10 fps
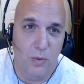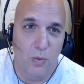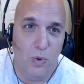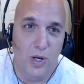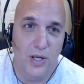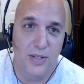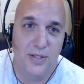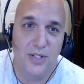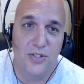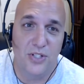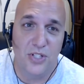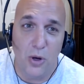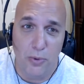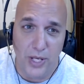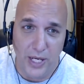was the
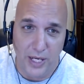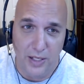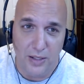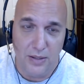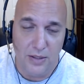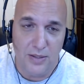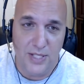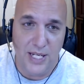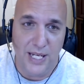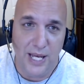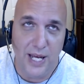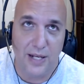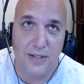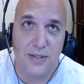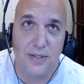Sony
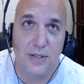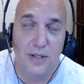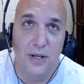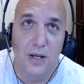CDX